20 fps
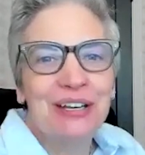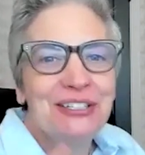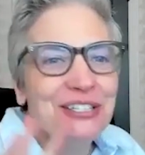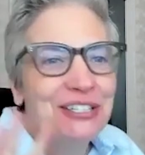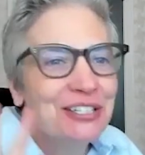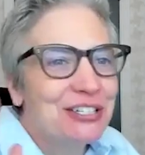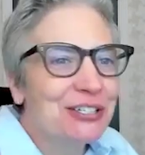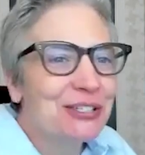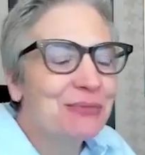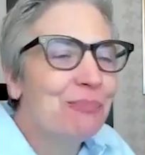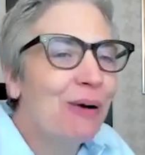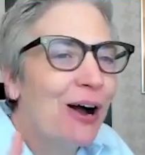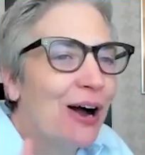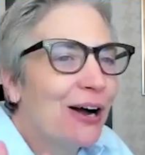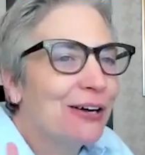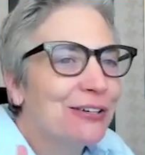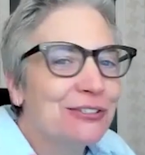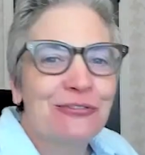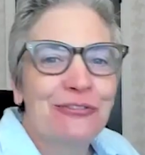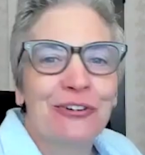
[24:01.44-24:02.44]
to just
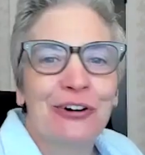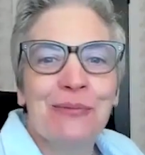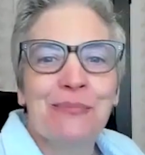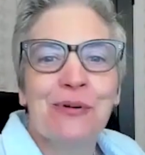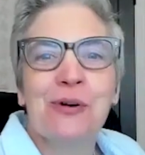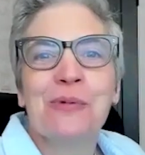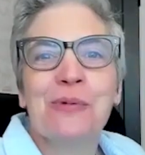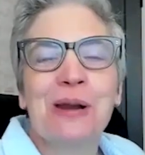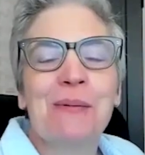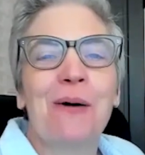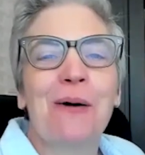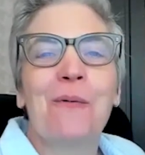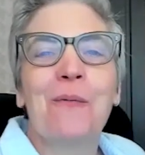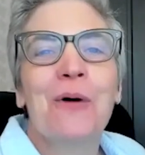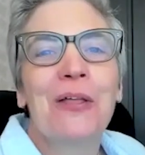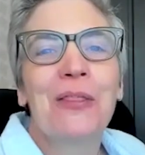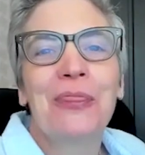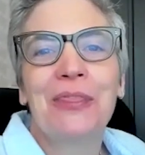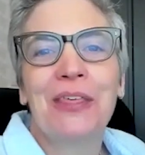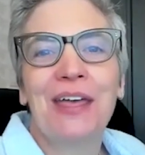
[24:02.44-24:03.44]
pause for a moment about
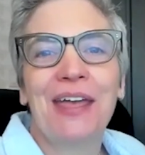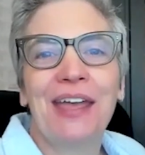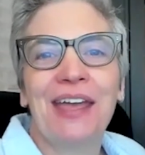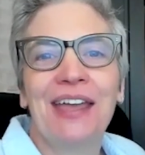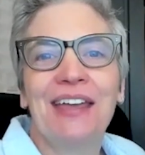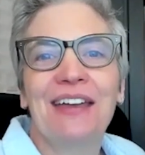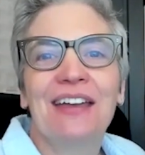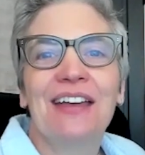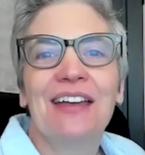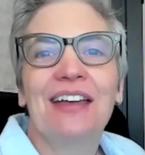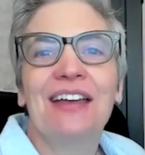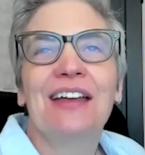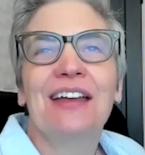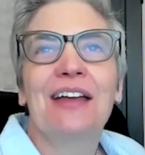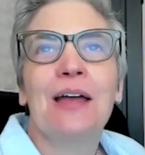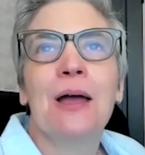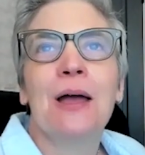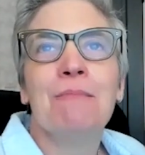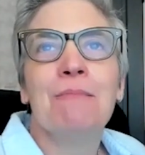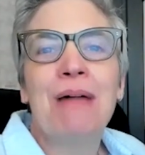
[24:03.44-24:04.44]
what they
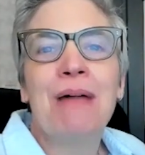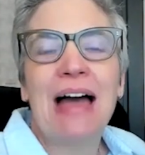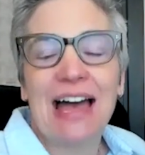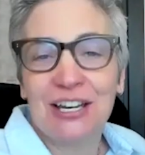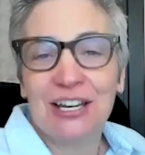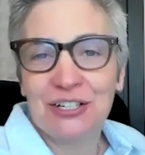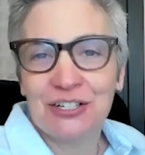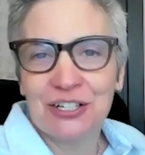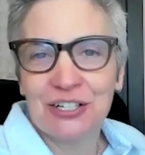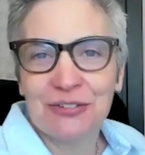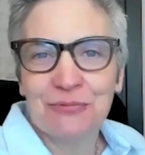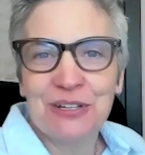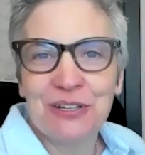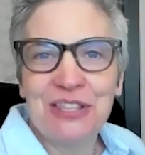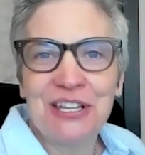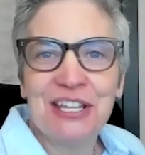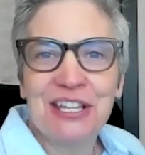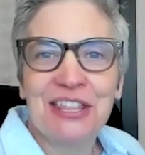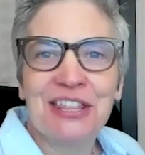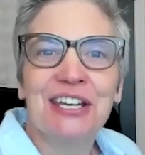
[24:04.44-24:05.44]
imagine when
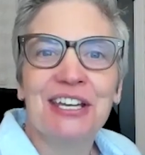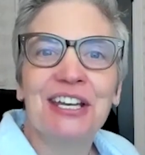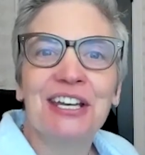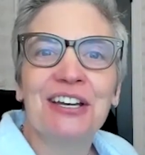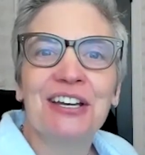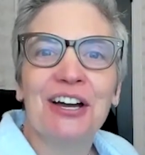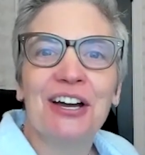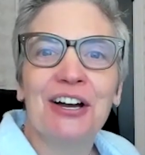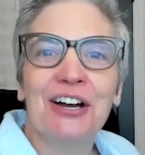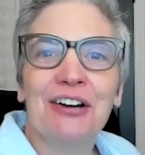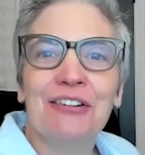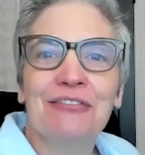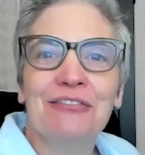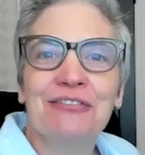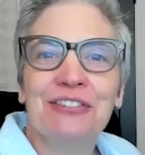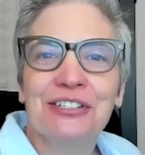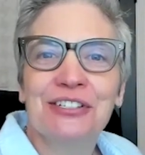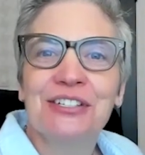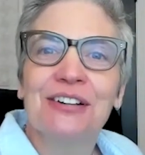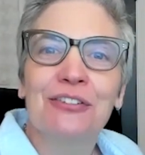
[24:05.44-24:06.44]
they think of
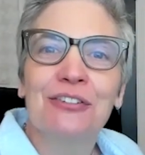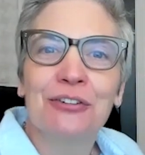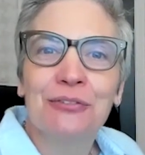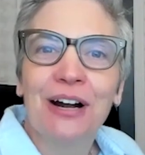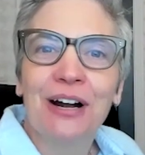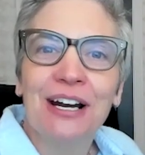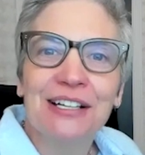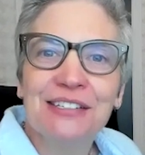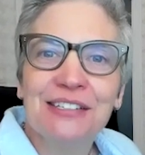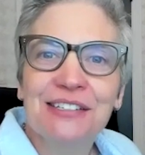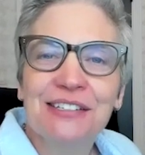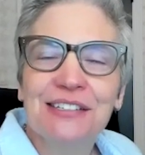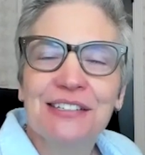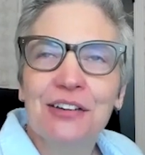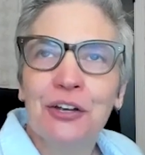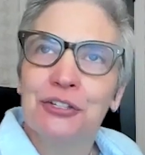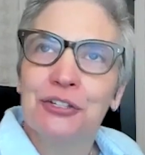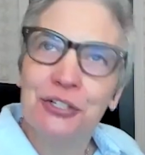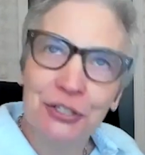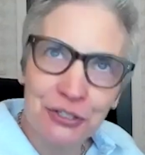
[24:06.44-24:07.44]
a civil rights
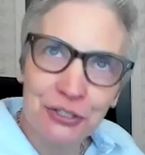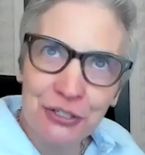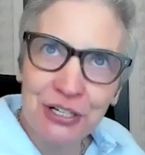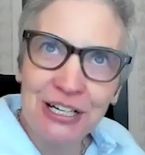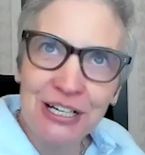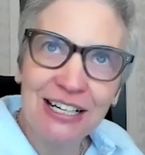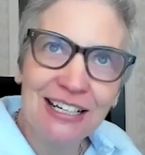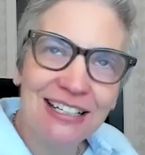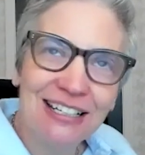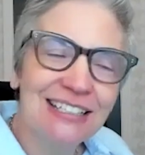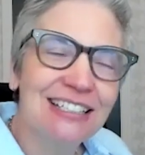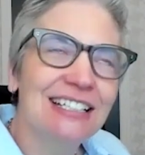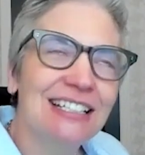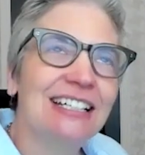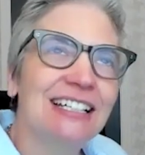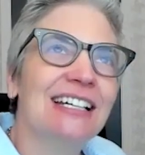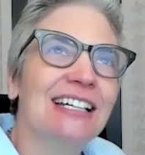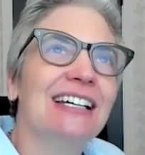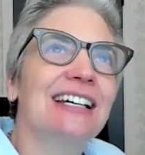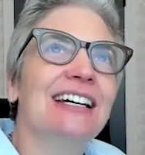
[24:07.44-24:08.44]
attorney
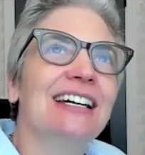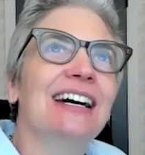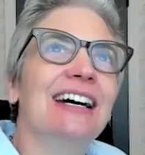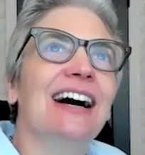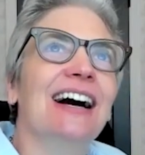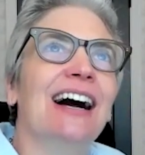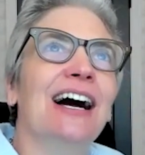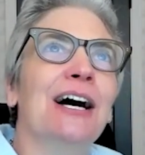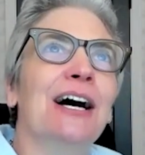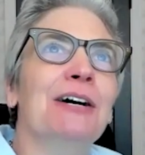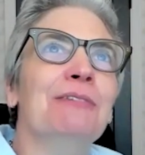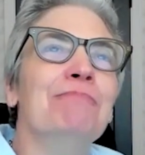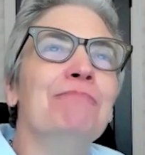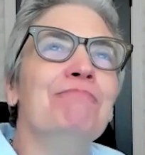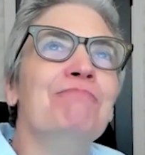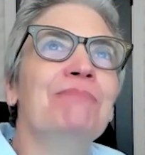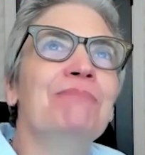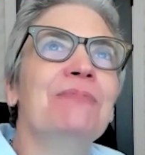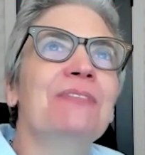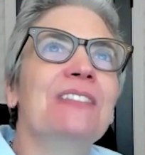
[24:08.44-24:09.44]

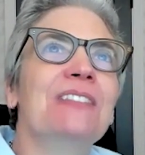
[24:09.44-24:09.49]
um,